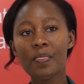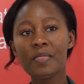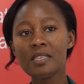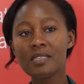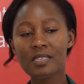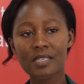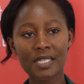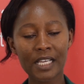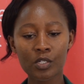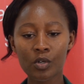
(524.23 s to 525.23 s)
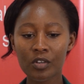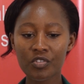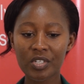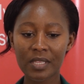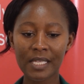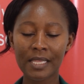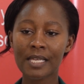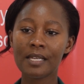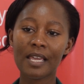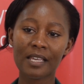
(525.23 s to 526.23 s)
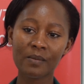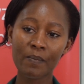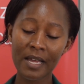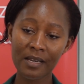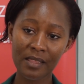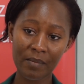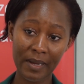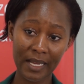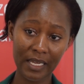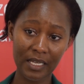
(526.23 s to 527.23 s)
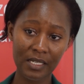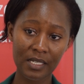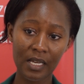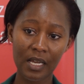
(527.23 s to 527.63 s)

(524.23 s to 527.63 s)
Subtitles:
this technology that then expand the market